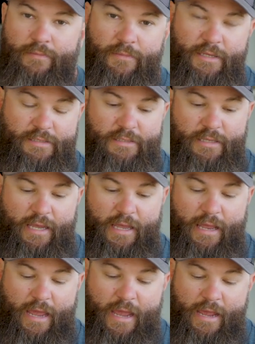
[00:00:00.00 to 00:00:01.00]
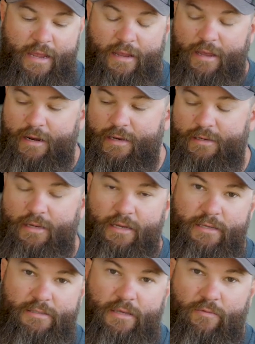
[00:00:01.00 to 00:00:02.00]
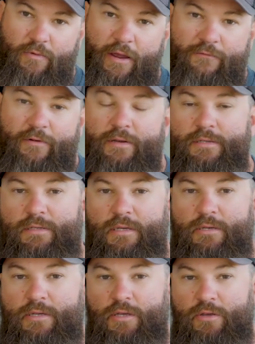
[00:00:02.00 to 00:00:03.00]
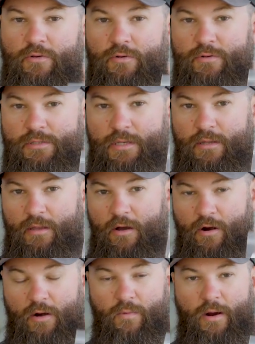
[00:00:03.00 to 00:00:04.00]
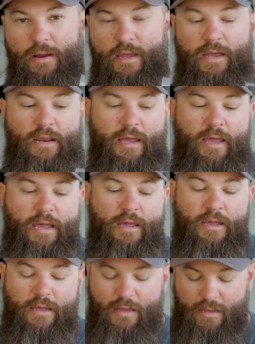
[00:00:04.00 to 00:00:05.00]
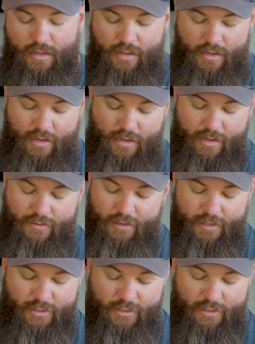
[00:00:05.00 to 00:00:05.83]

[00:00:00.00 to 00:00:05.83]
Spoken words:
This is kit A, and it does reference to use the hardware kit A in the